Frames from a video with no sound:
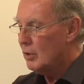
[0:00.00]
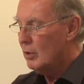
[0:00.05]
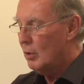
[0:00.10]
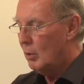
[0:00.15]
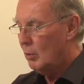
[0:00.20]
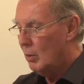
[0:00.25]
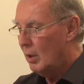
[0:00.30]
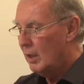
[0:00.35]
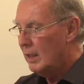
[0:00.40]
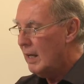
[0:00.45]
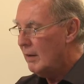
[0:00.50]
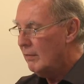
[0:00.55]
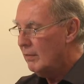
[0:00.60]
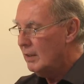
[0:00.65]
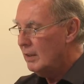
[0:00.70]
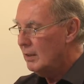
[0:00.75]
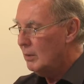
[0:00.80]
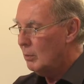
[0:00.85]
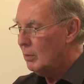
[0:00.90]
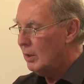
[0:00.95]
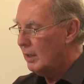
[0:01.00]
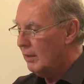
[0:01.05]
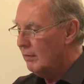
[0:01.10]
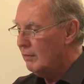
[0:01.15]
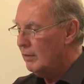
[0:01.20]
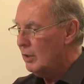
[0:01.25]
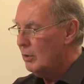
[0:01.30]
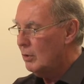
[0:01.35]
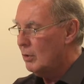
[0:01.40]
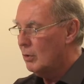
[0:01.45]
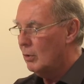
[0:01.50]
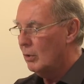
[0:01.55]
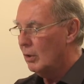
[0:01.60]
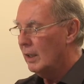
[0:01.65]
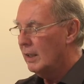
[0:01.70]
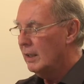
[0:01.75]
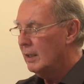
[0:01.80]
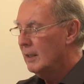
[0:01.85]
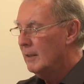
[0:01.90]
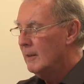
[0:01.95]
or whatever you call
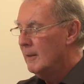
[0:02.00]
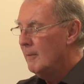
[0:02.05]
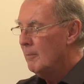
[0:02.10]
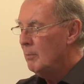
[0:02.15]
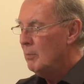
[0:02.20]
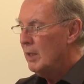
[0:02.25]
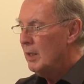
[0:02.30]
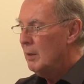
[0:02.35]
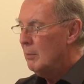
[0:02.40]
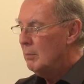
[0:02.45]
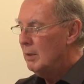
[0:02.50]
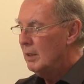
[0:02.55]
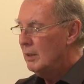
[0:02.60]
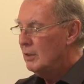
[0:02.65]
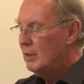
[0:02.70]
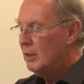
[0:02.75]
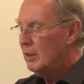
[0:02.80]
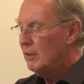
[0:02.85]
it. But